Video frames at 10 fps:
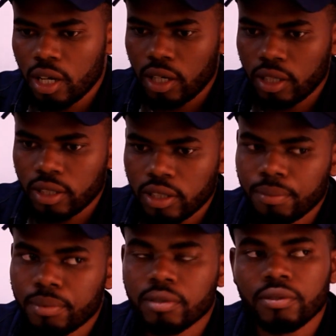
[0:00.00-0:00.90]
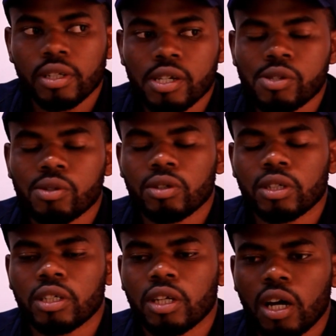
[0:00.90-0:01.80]
in the previous talk,
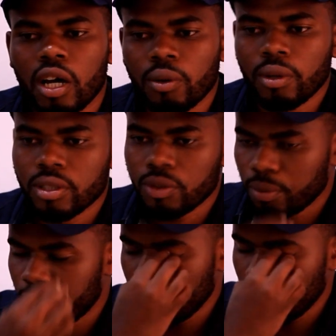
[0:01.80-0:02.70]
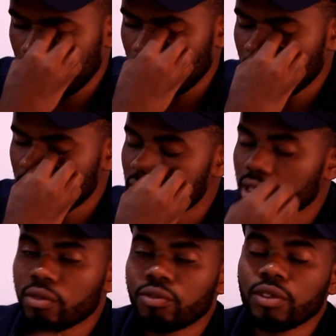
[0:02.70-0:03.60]
I want to be
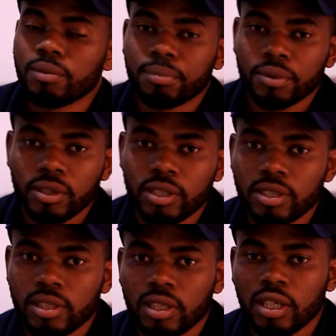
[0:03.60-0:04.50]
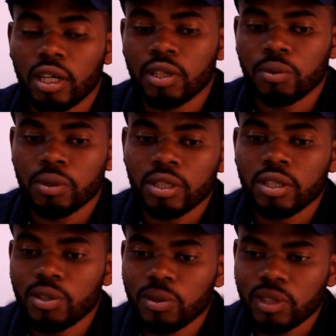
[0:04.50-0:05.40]
self-employed. And
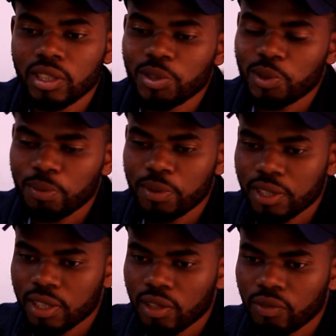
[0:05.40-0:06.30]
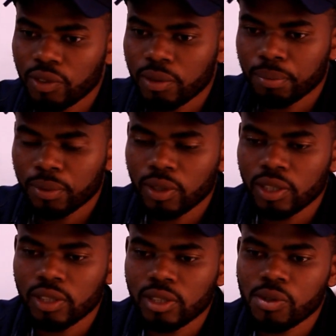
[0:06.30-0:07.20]
when you need to be
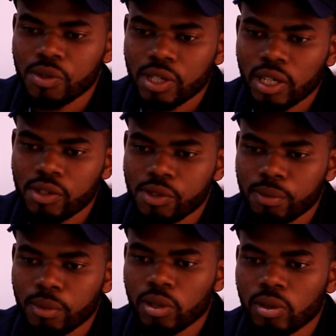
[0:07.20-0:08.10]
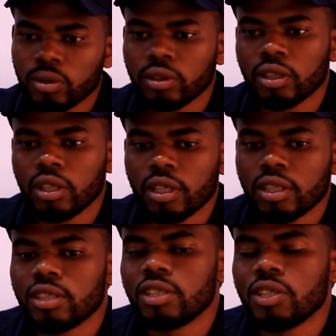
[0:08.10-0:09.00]
self-employed, you start small
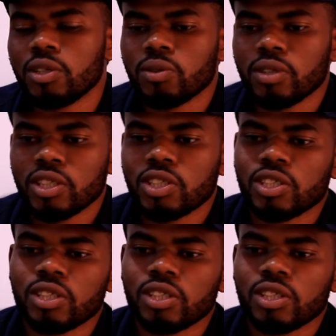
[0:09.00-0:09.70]
till you reach